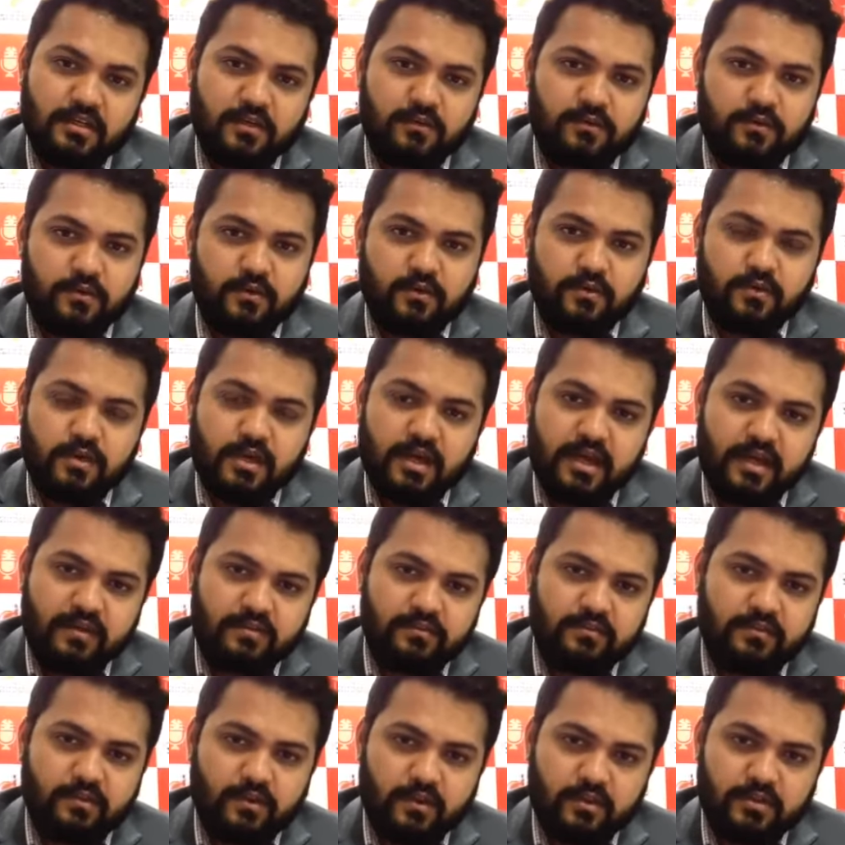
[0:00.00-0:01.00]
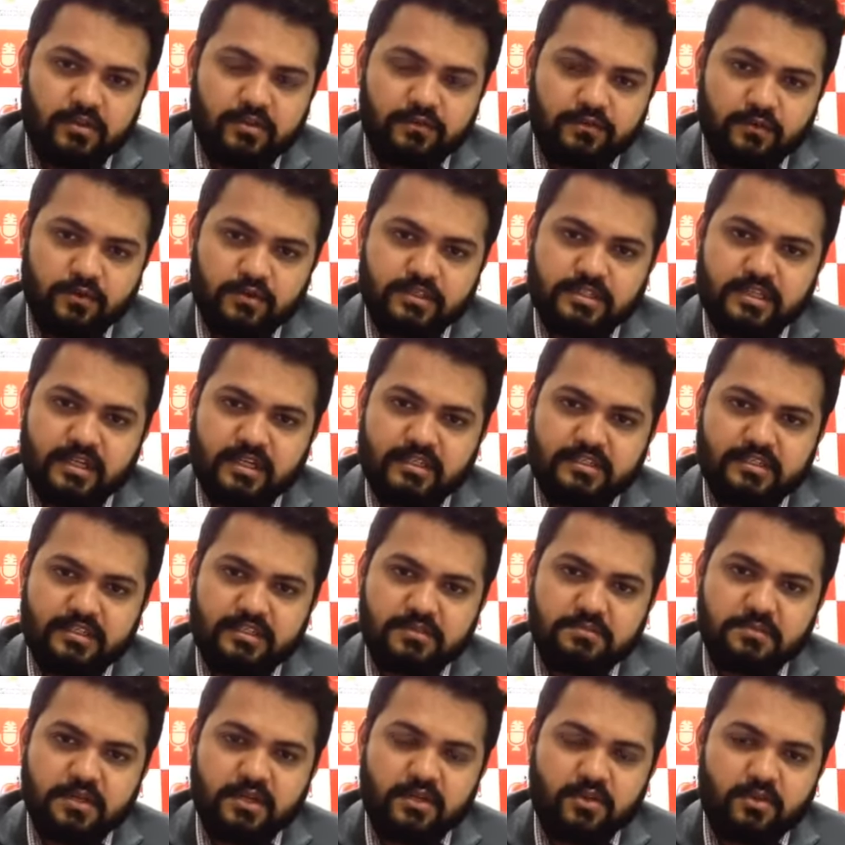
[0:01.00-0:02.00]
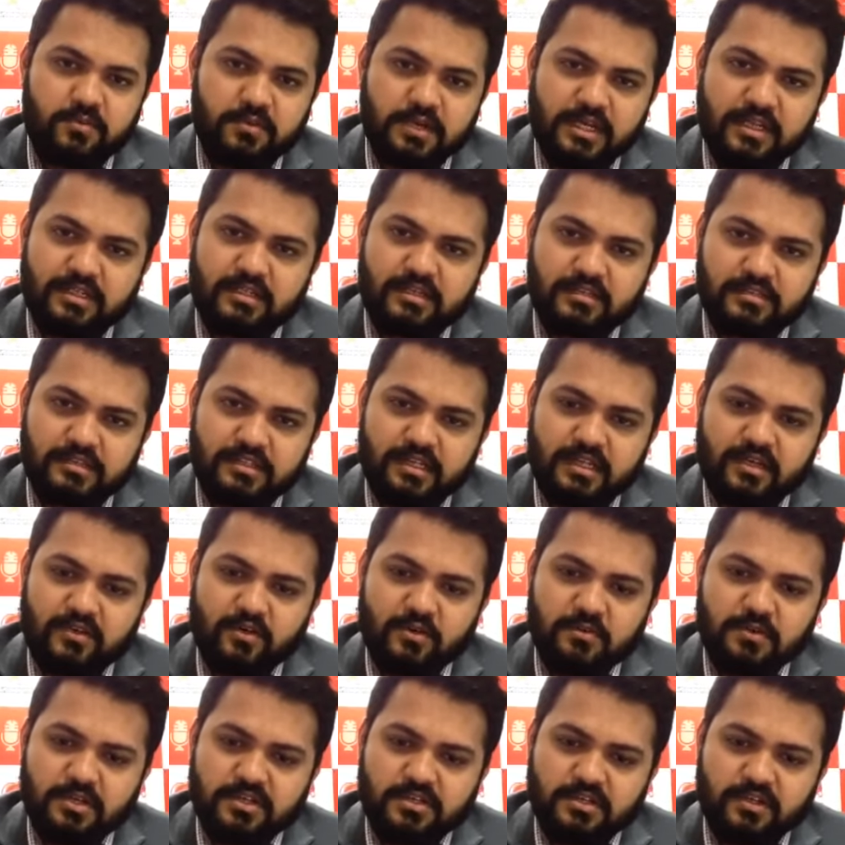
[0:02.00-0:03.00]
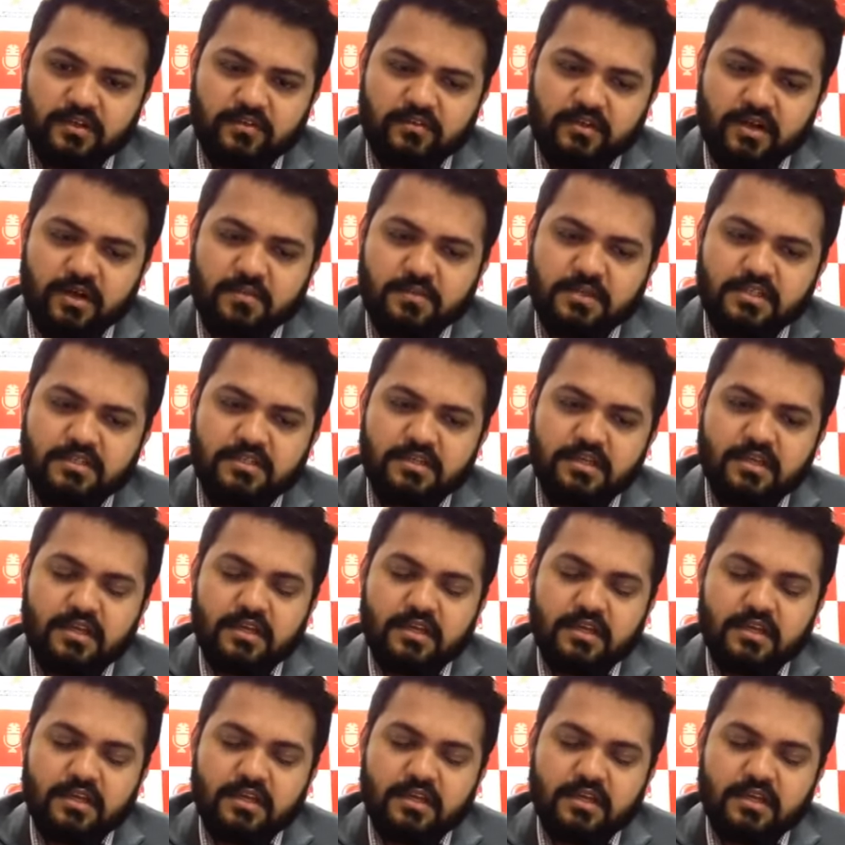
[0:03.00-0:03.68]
you have got the full skill assessment, you meet the state nomination requirement,